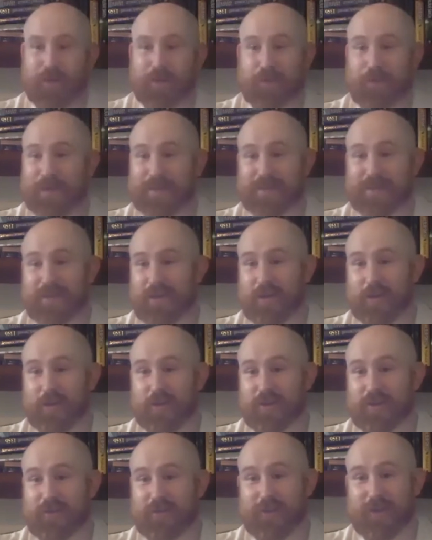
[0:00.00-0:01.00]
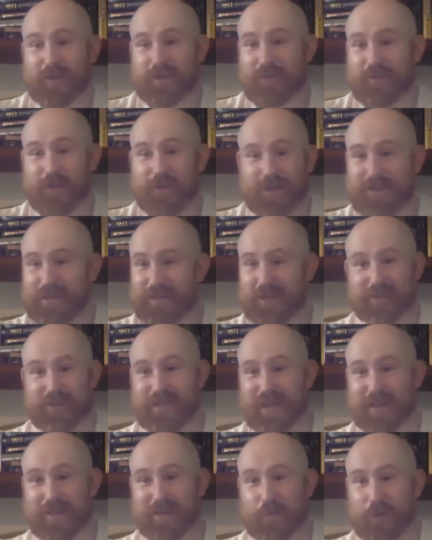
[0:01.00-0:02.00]
best to lose your first fight because it's just
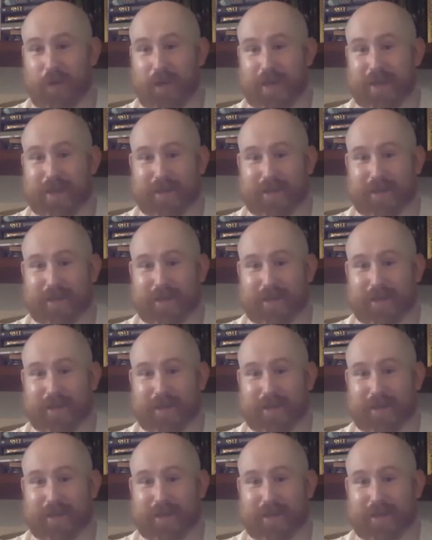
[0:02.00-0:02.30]
out of the way.